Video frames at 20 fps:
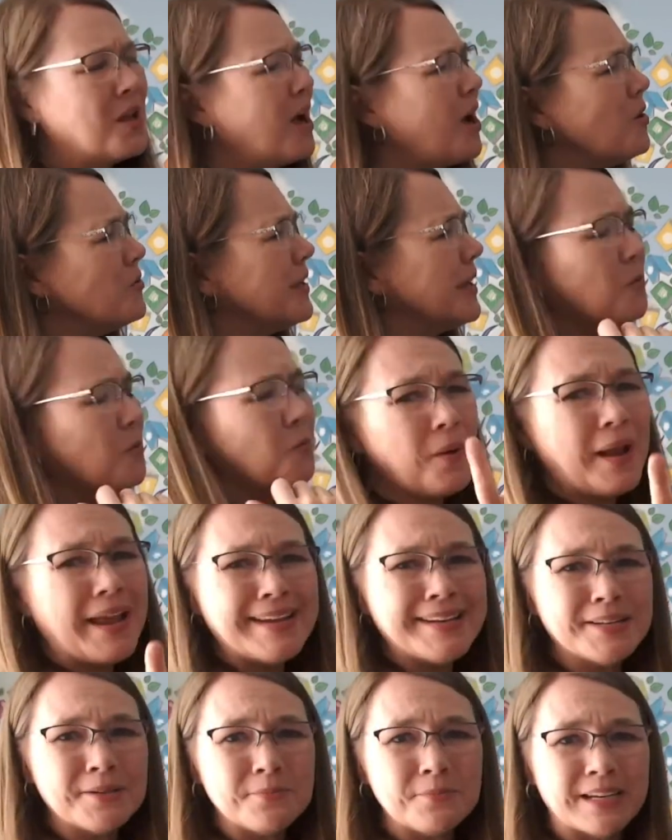Okay,
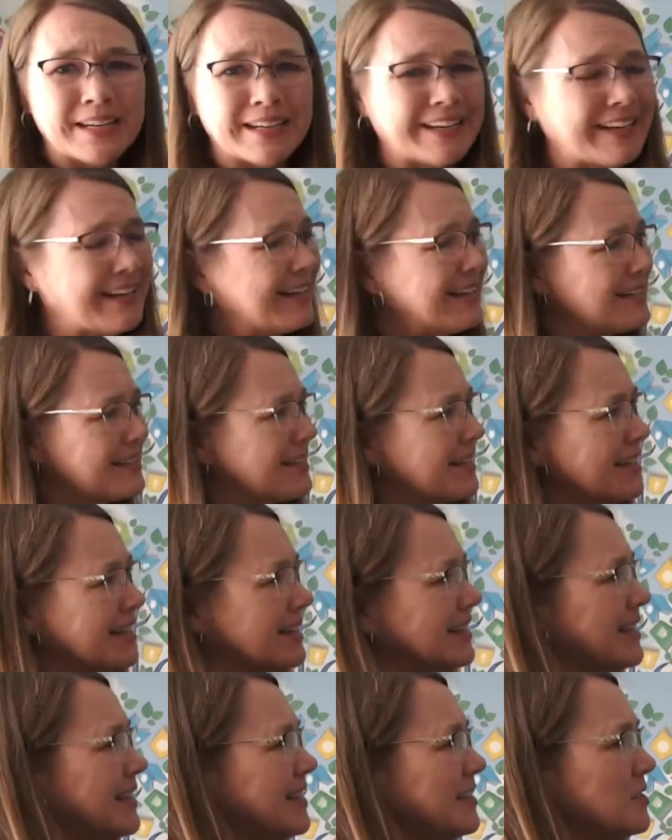wait a minute
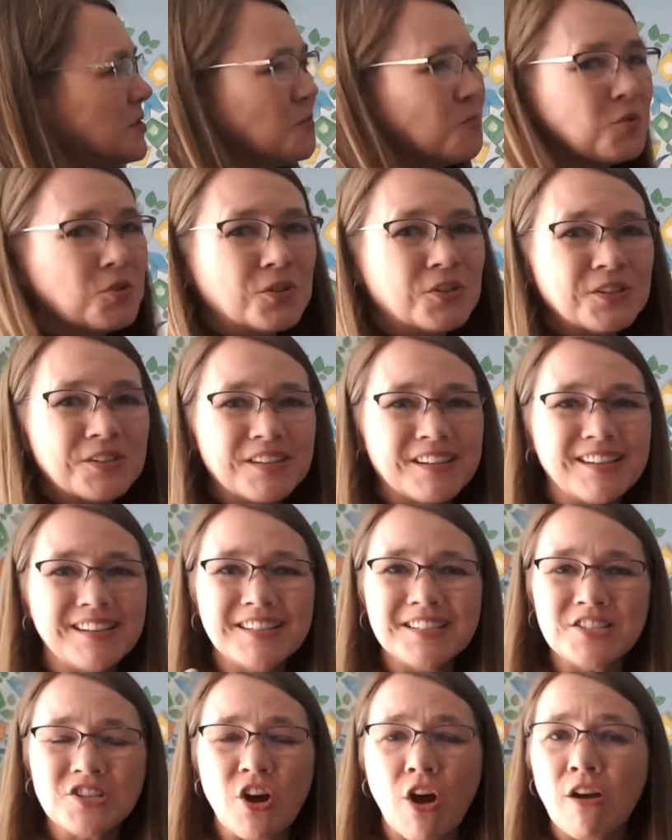word
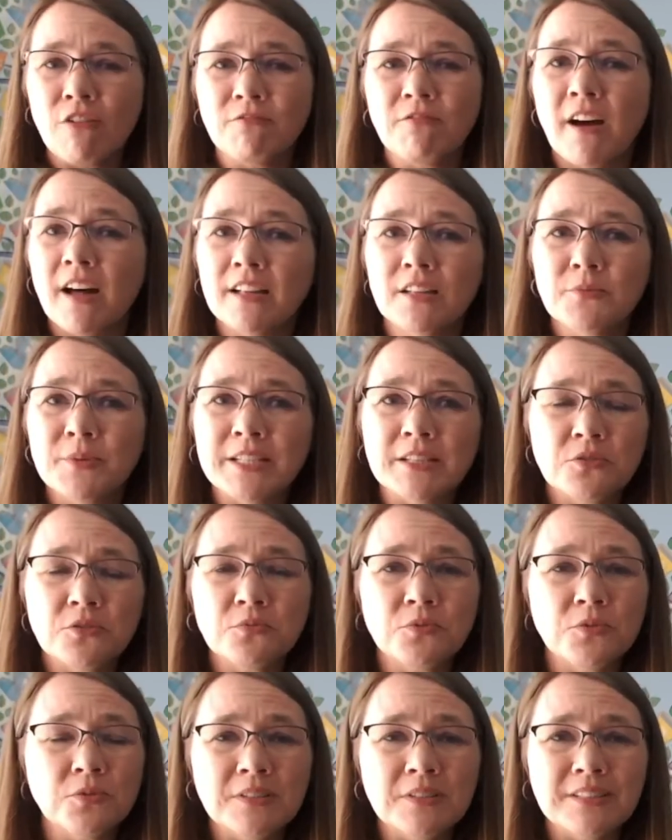is not following
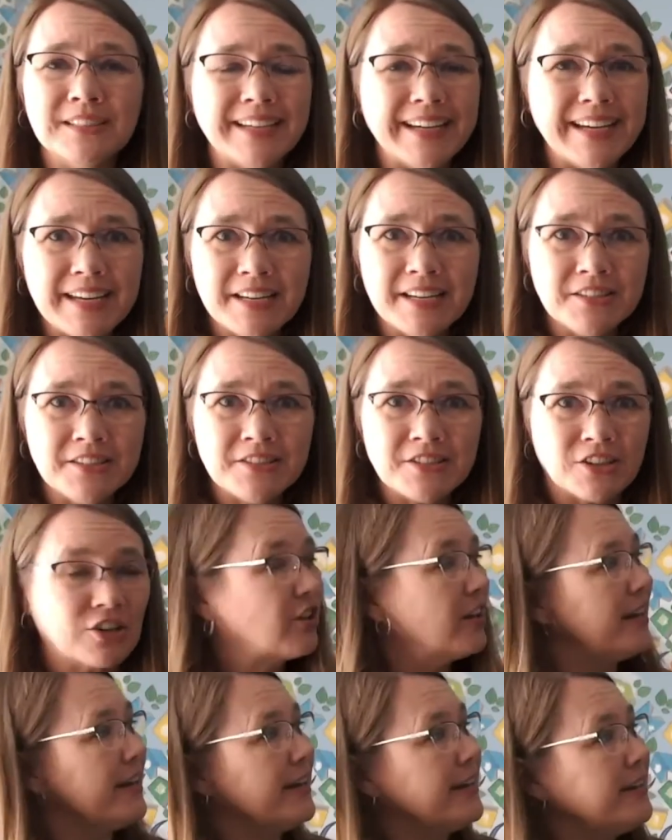the rule
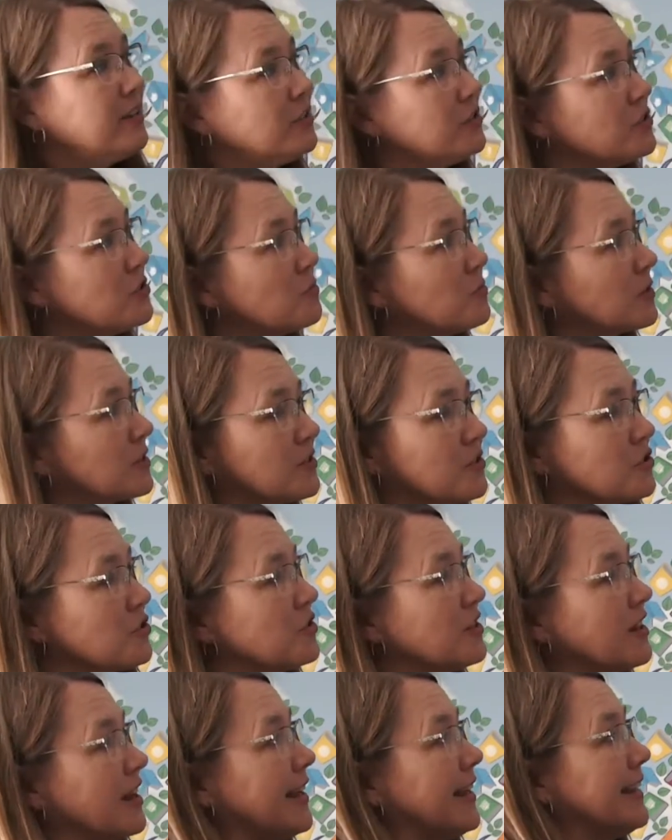either. English words
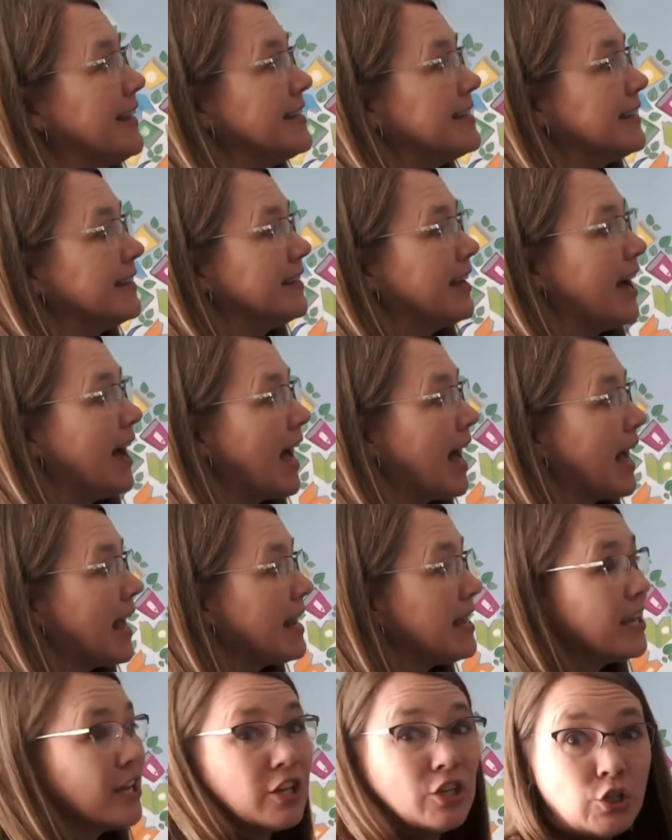do not end in
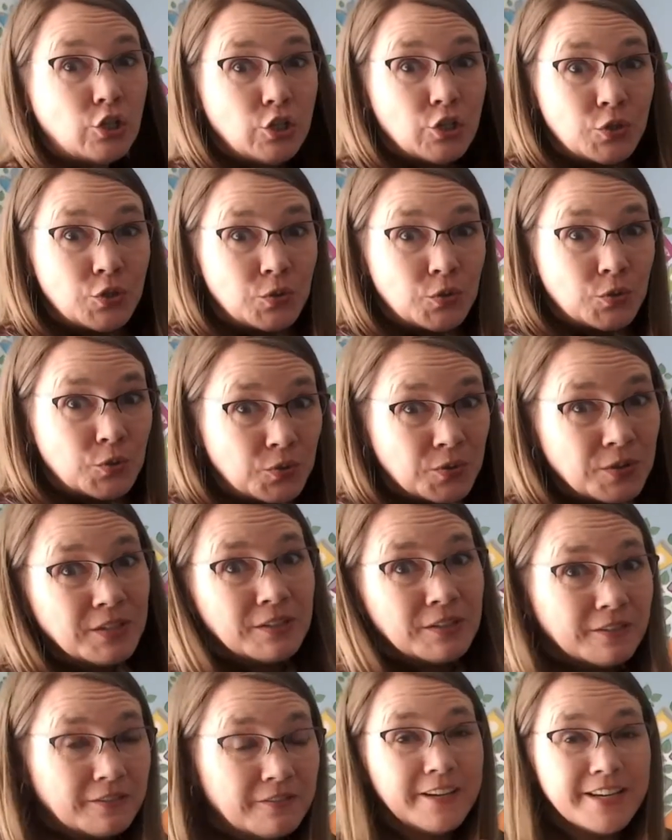I, U,
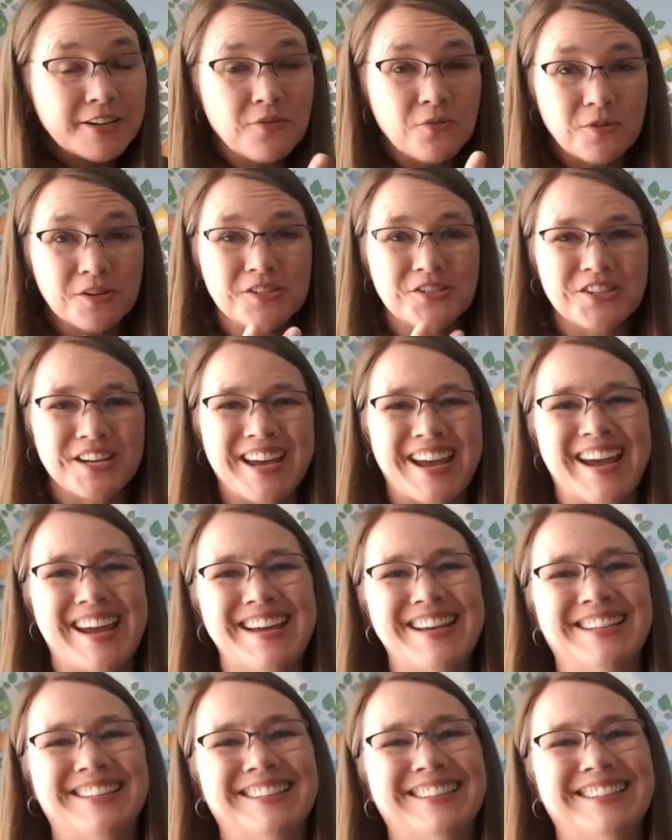V, or J.